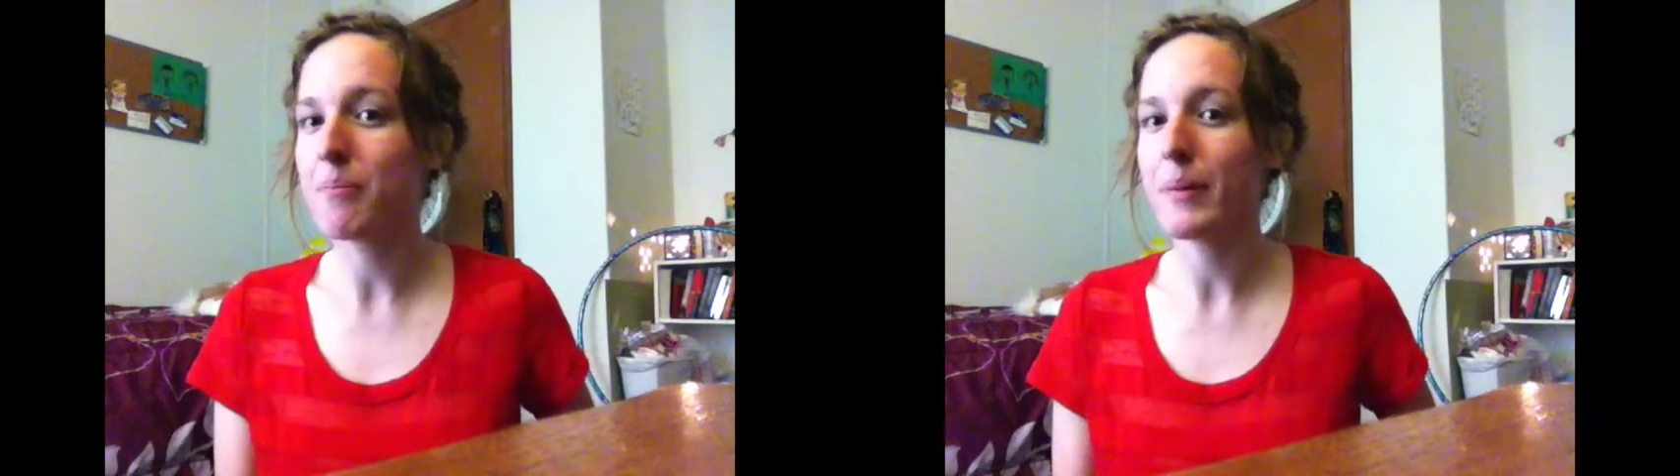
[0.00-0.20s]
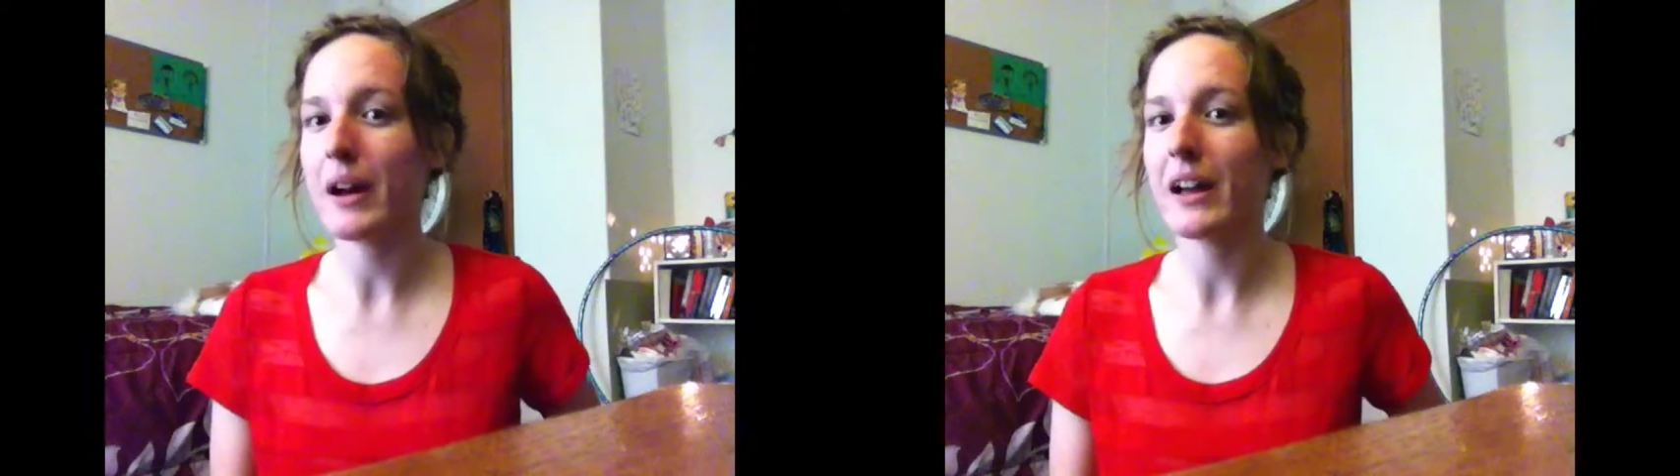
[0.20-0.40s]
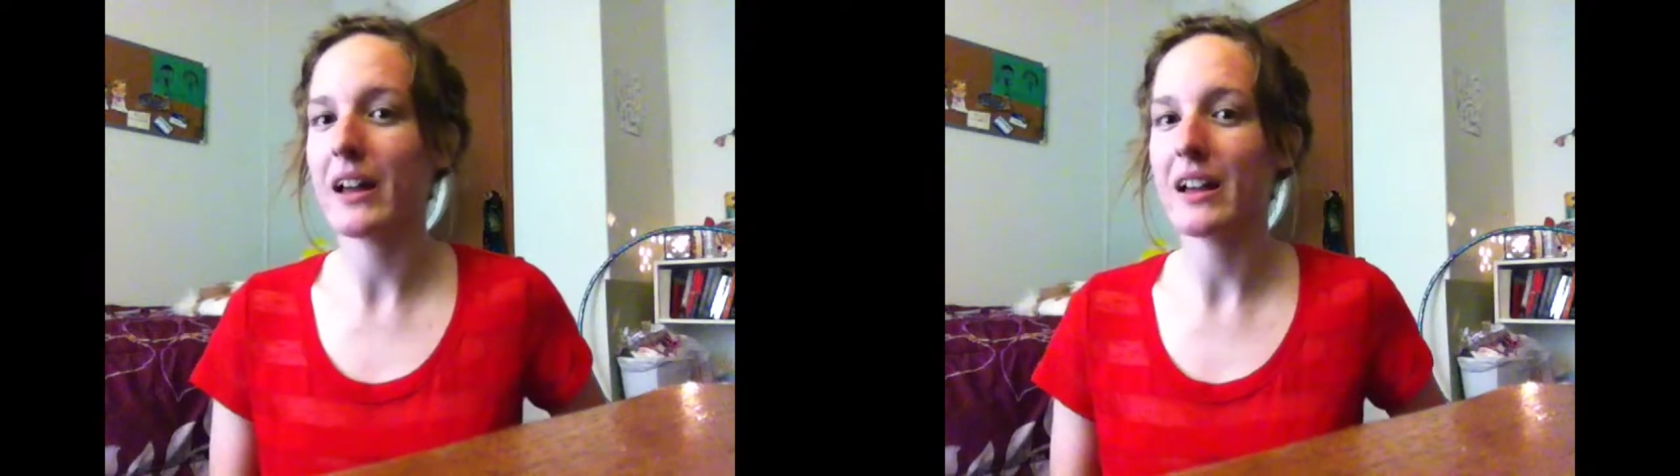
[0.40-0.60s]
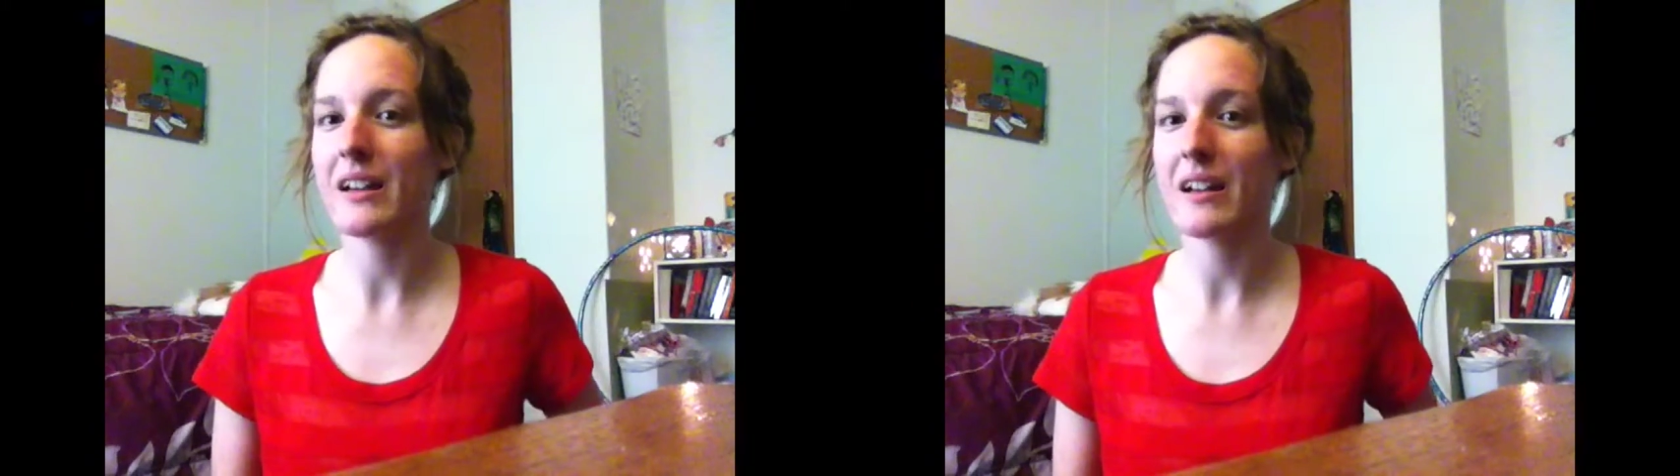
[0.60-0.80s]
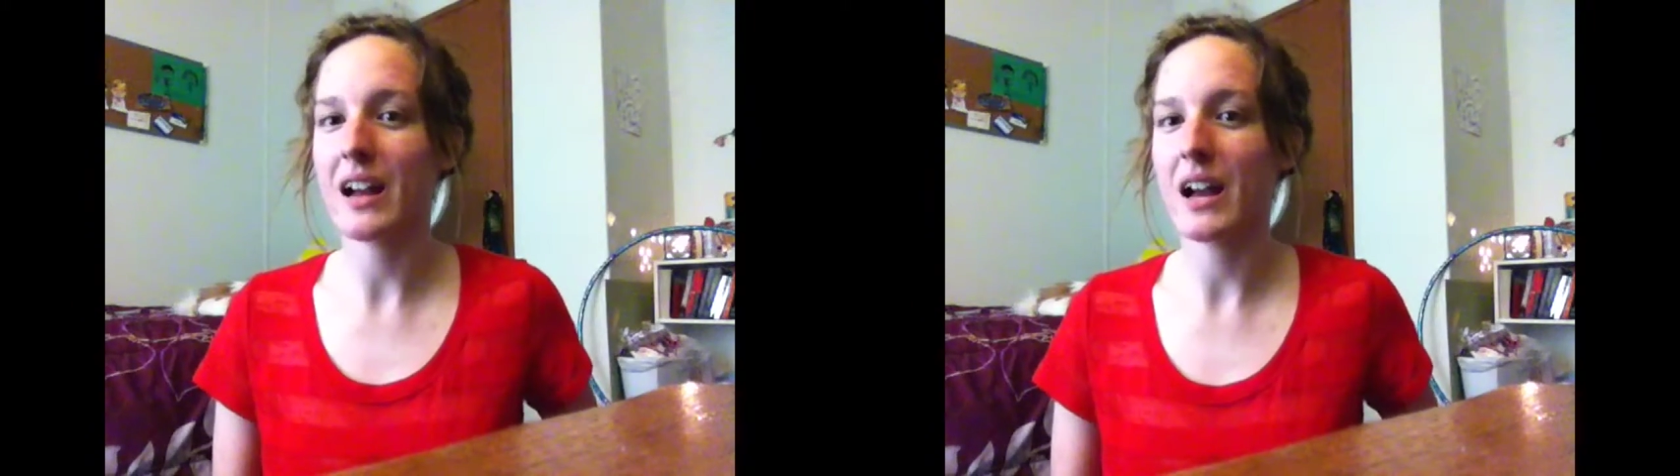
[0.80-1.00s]

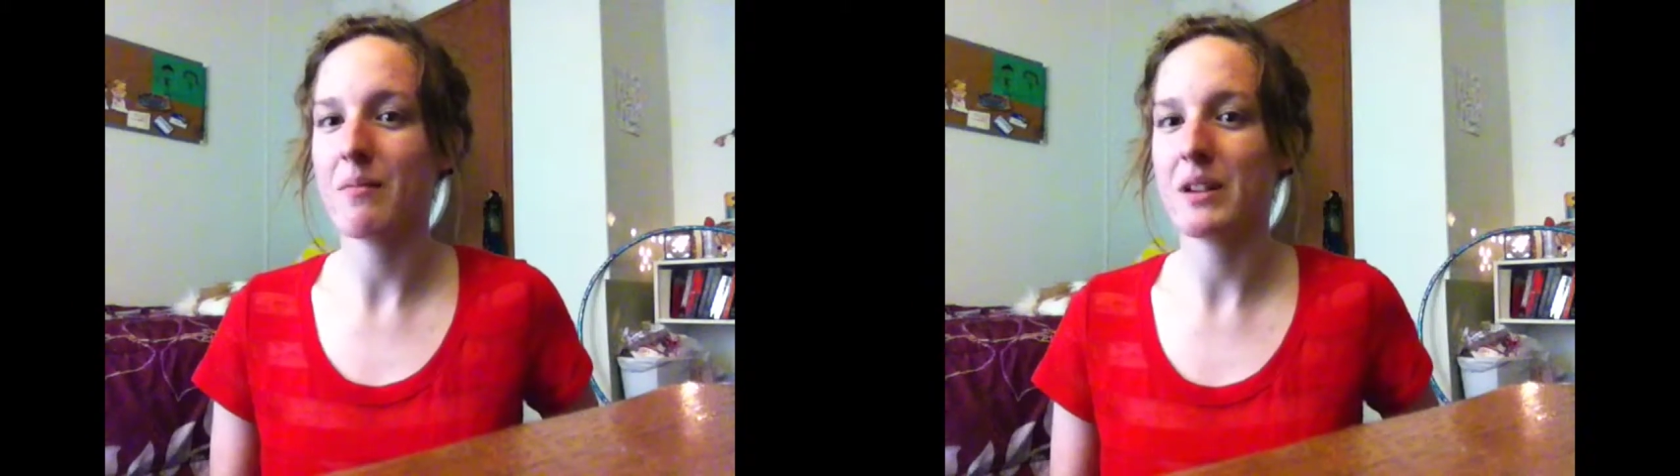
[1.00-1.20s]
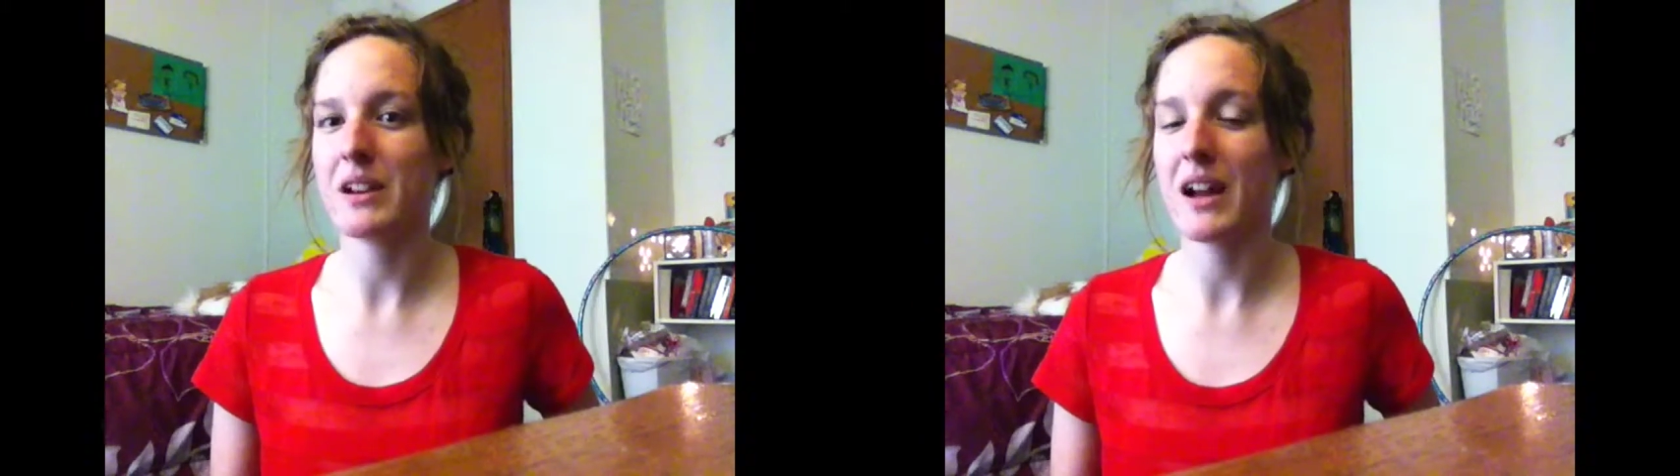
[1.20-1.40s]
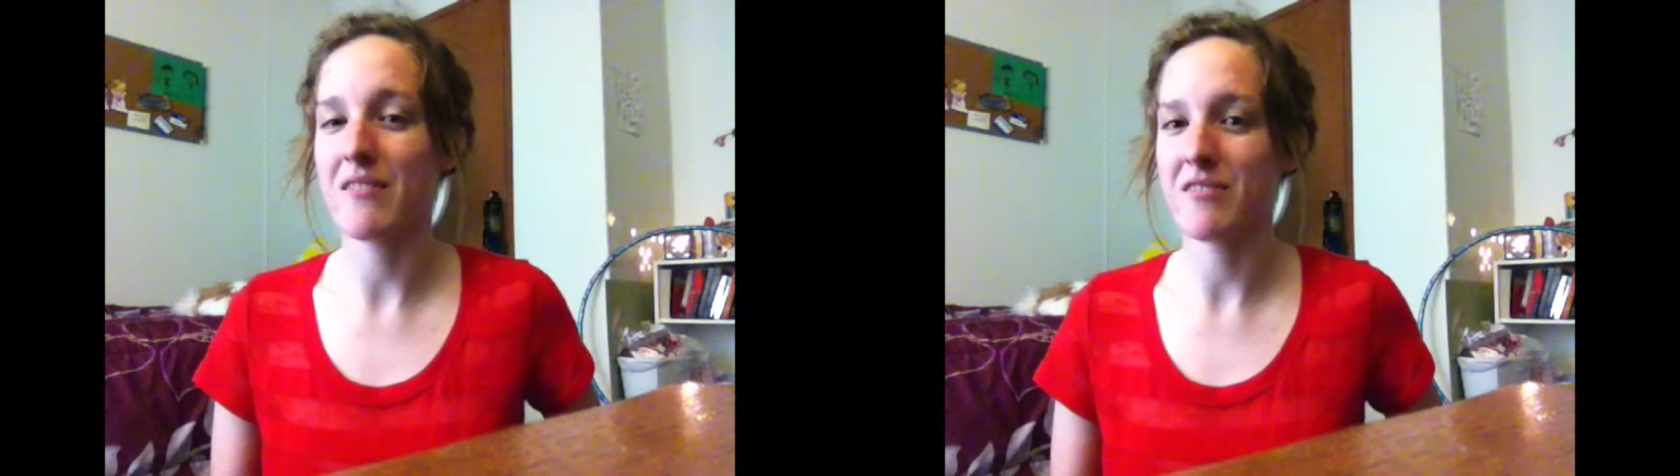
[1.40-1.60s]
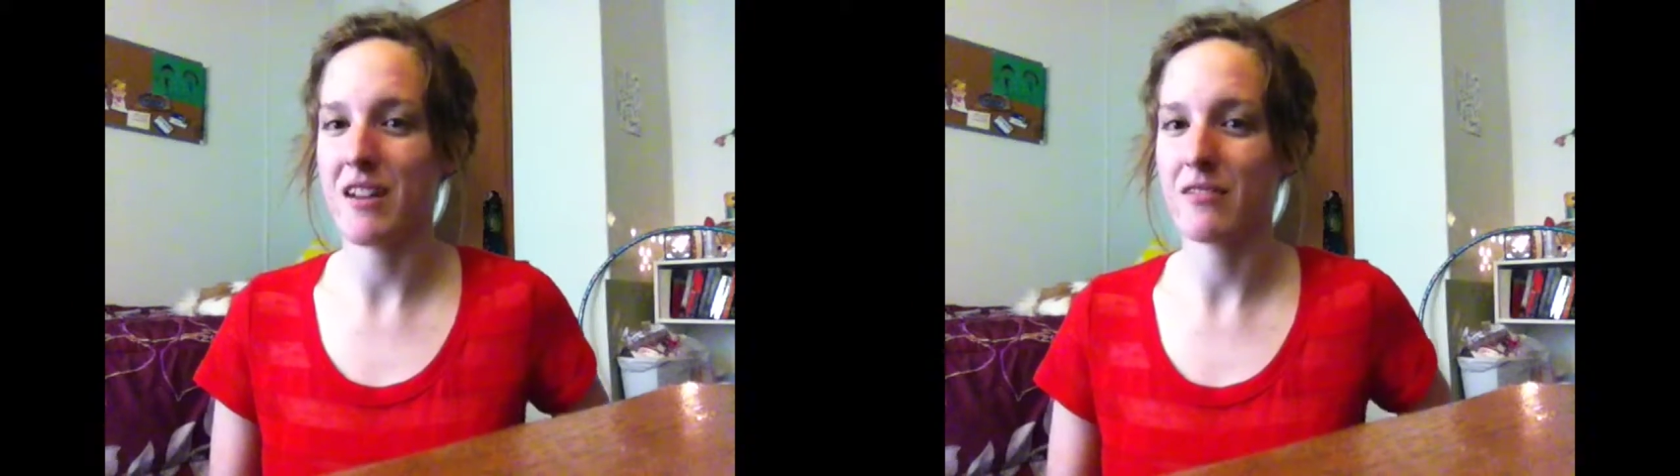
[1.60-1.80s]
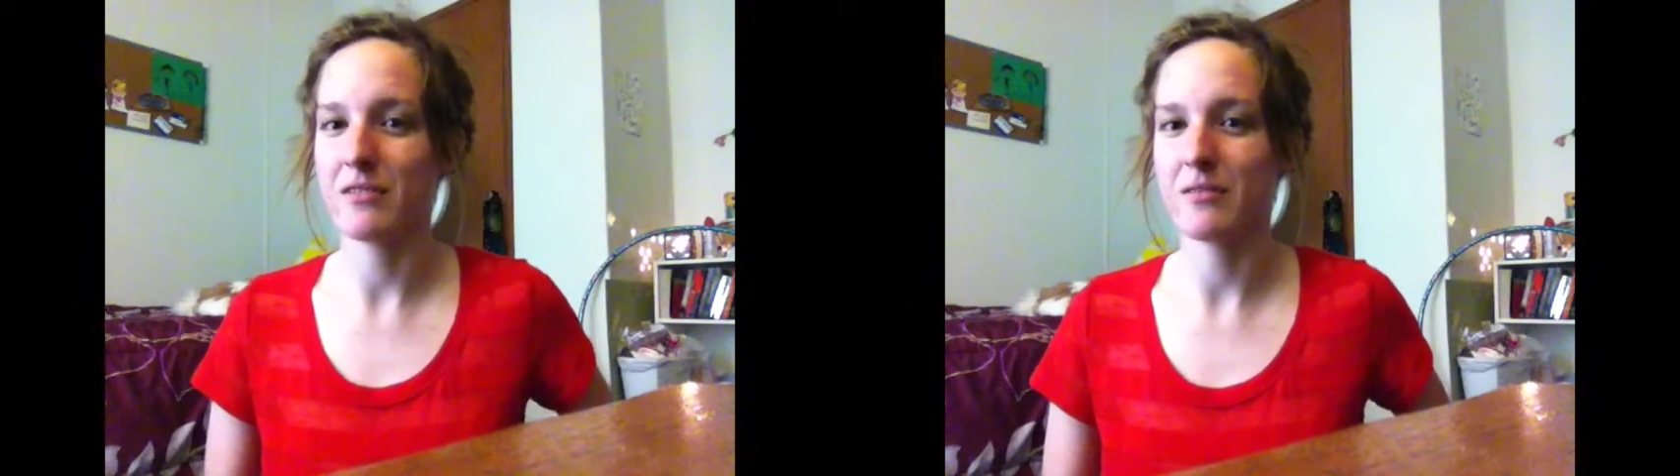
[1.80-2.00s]
but I mean, I've
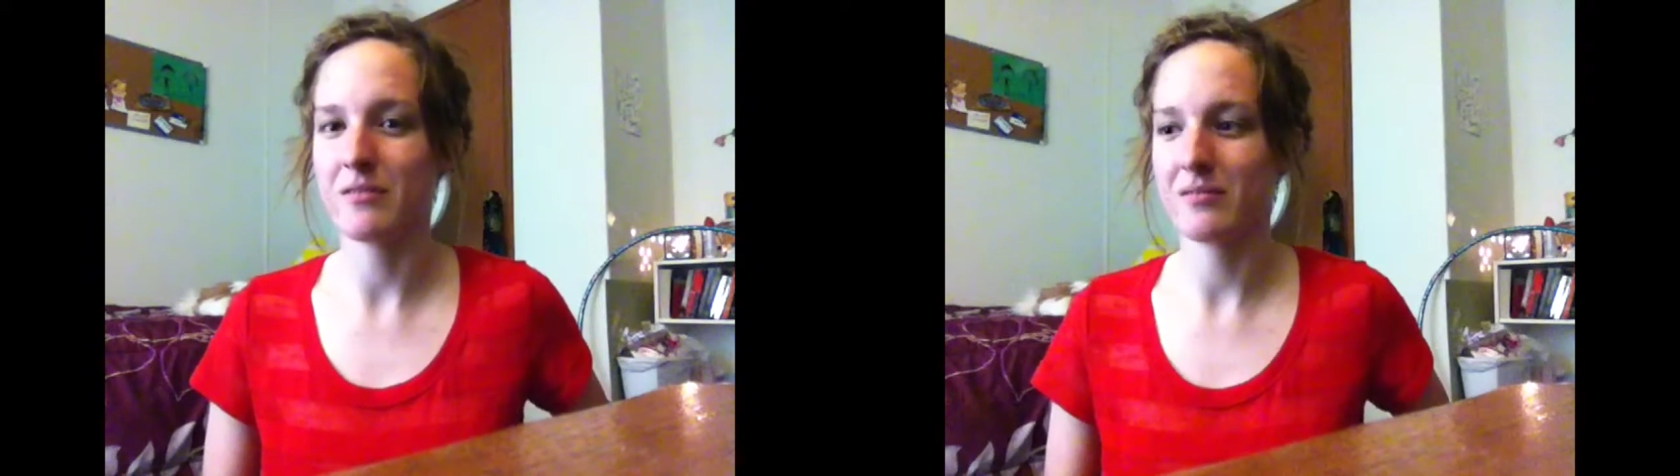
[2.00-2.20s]
never,